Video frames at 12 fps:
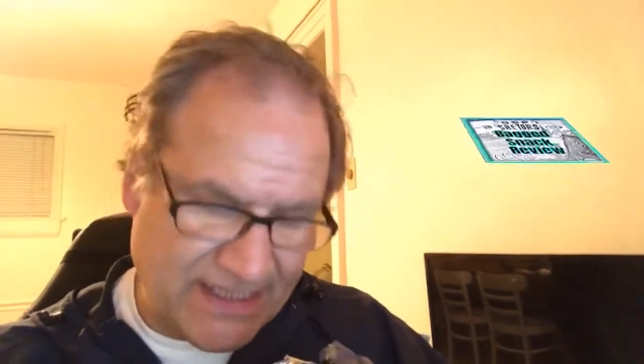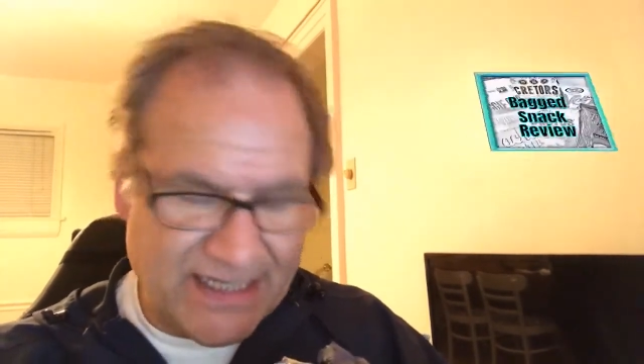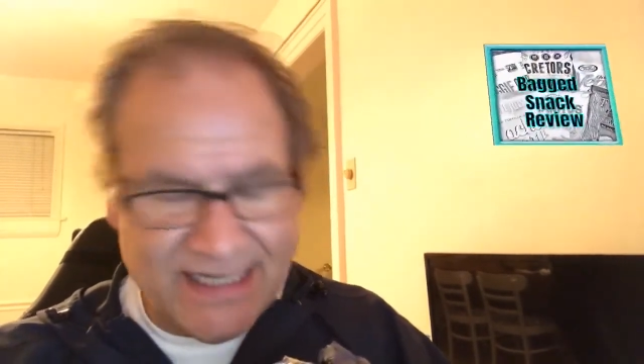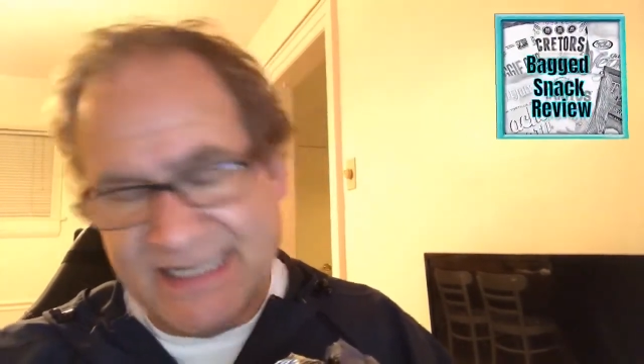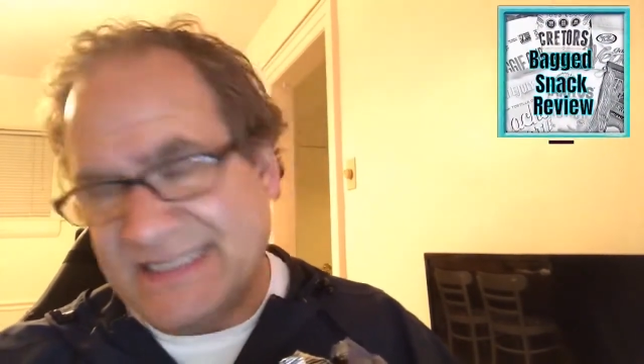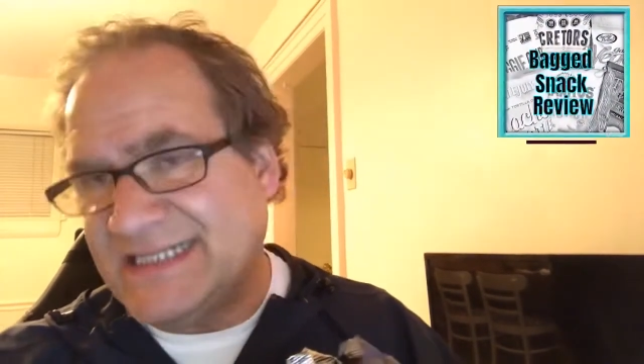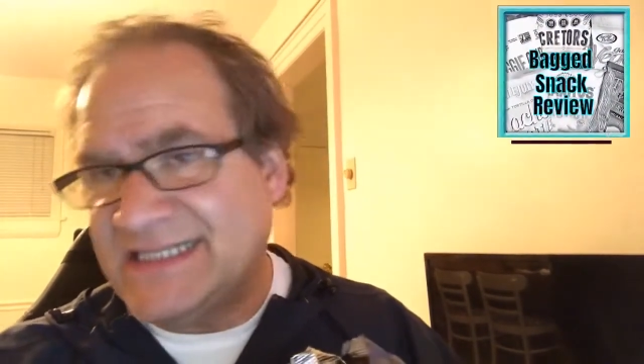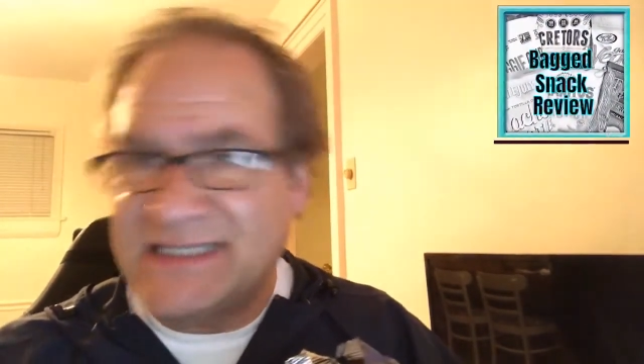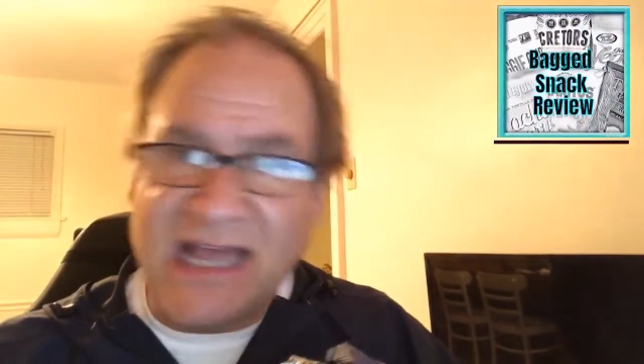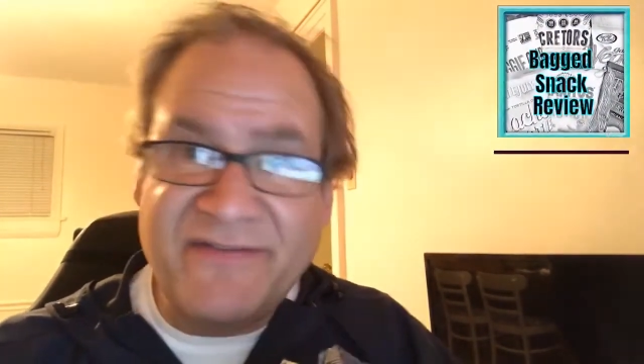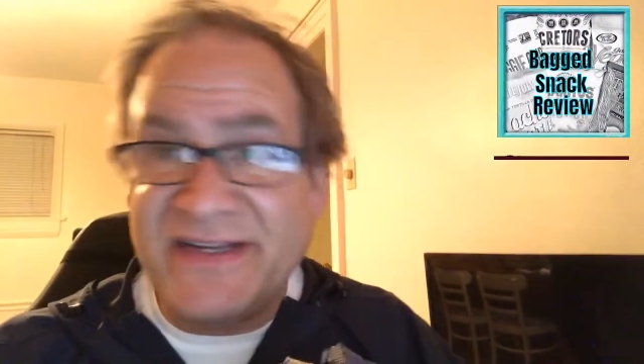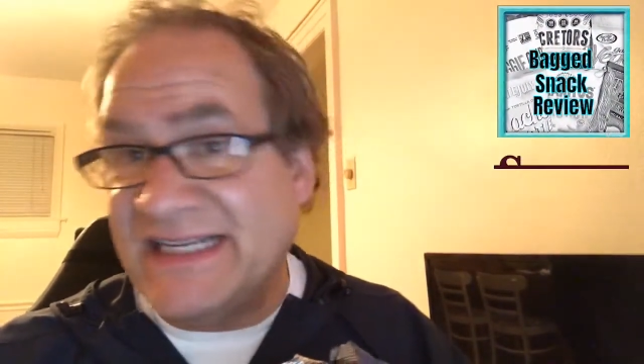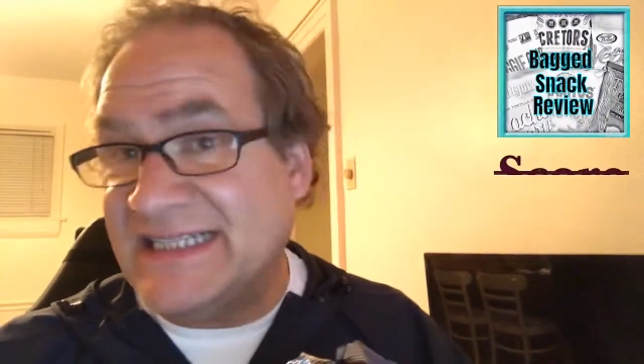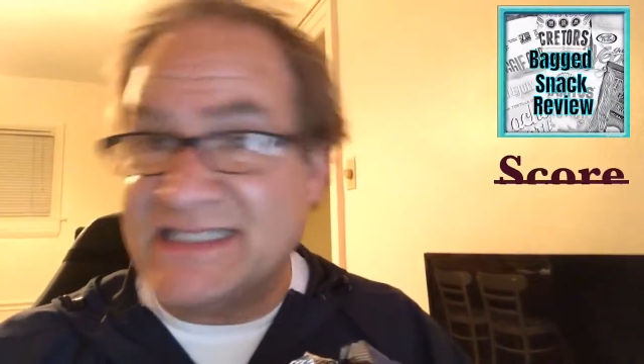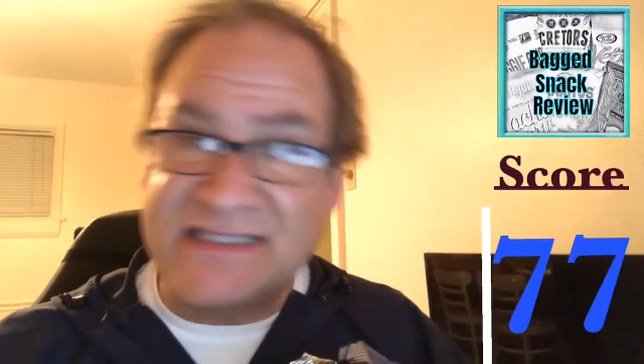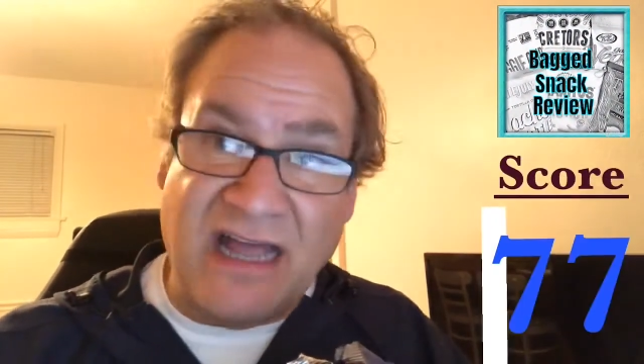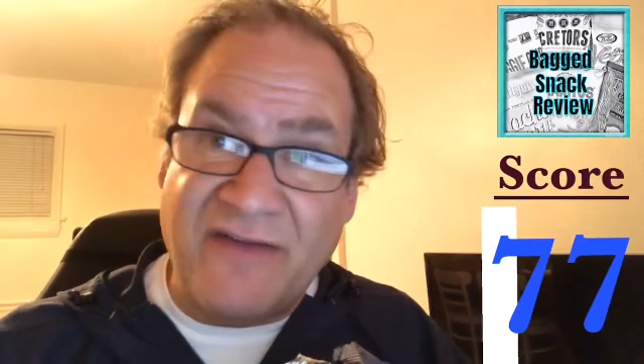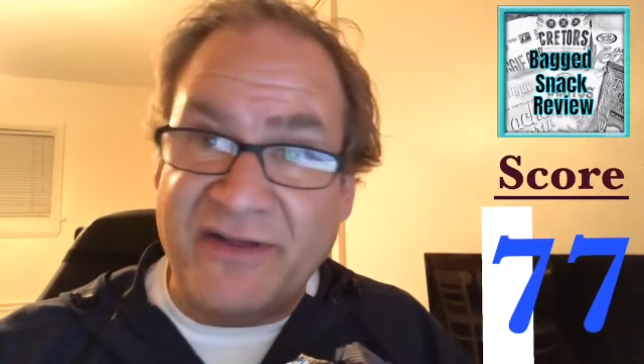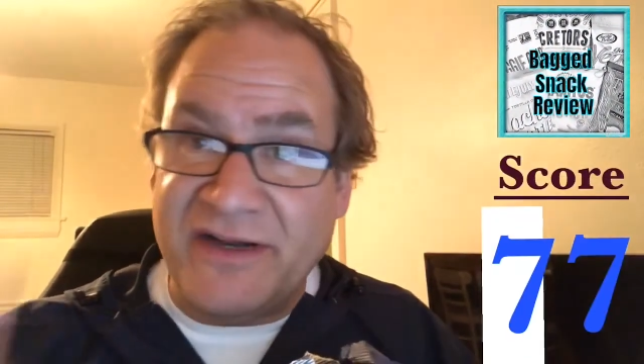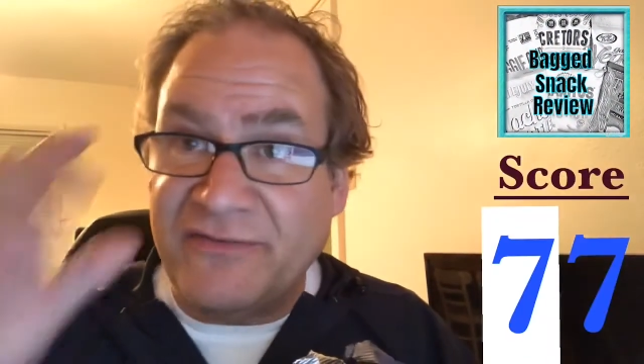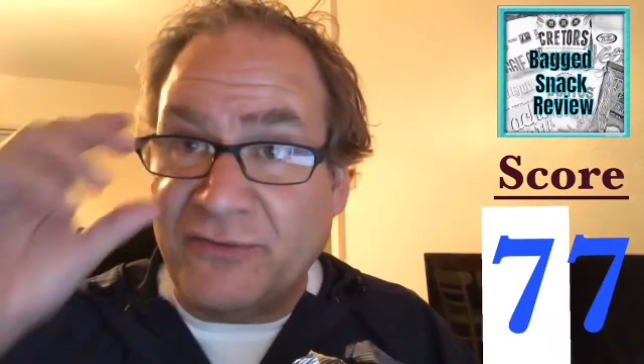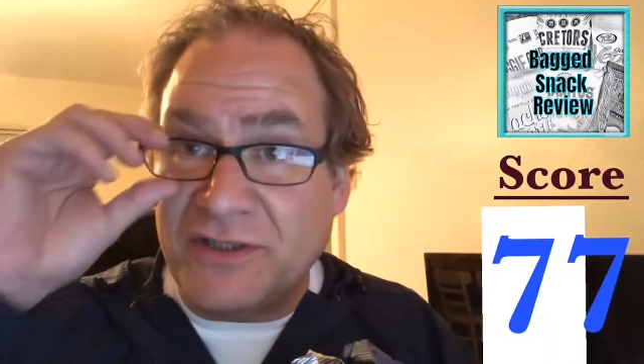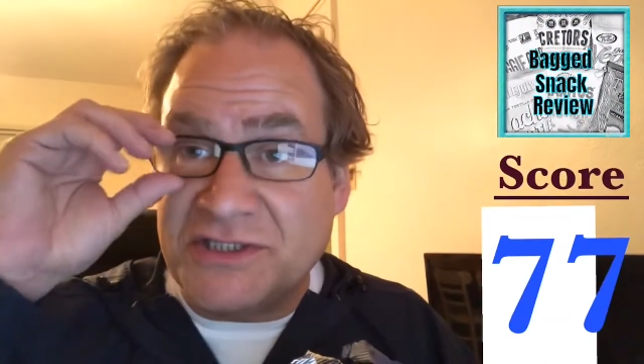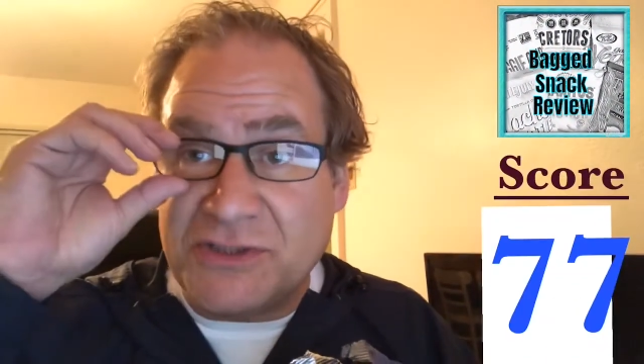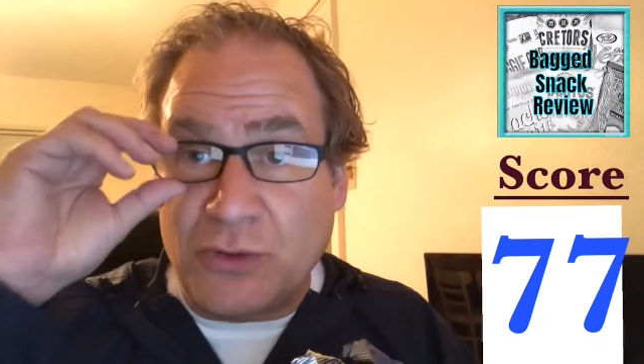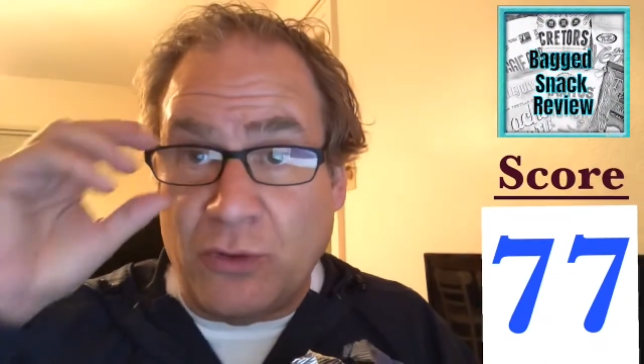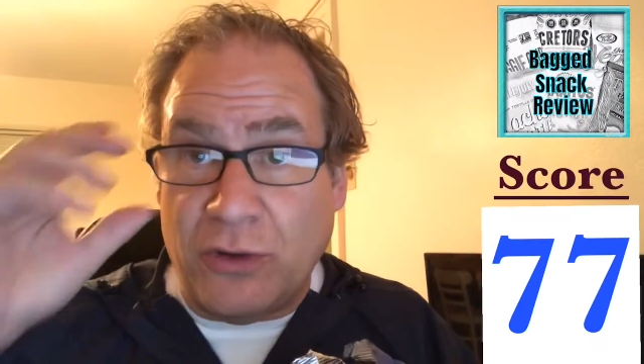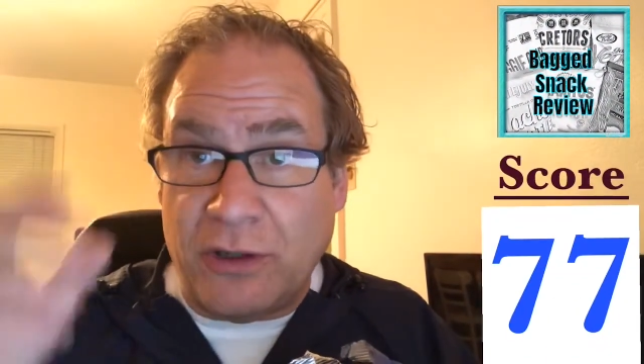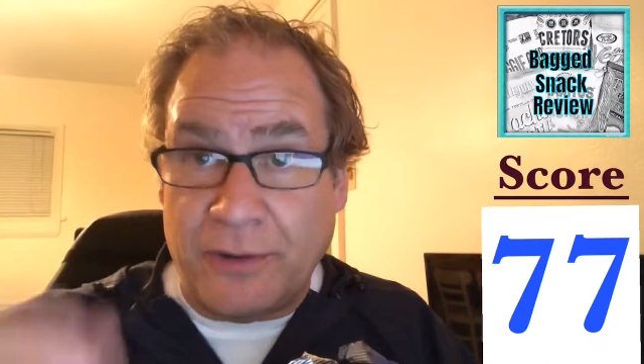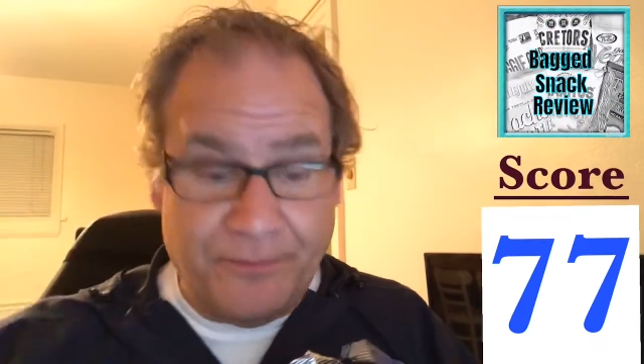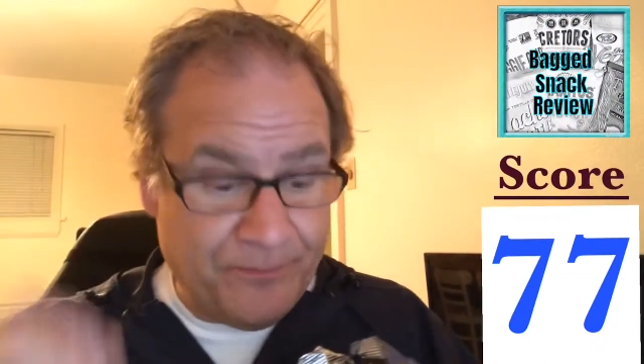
77 for a score.